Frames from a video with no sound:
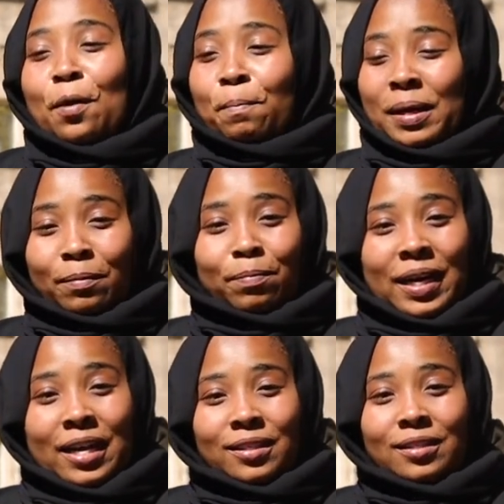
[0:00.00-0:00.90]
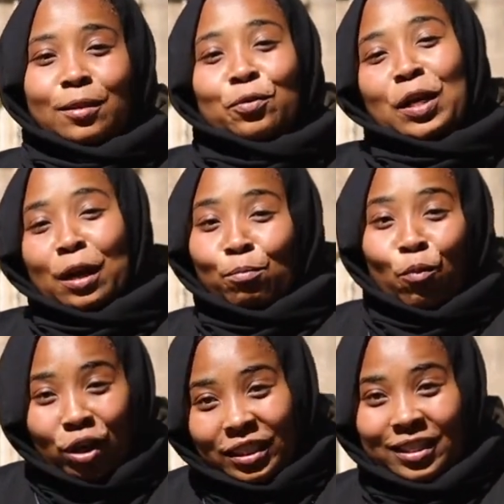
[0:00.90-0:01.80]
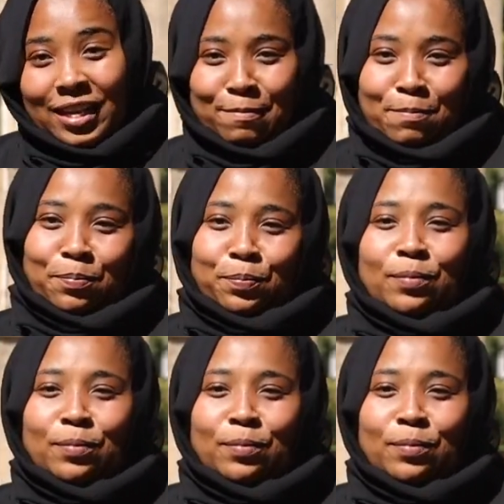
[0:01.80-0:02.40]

big breasts, you can mold them.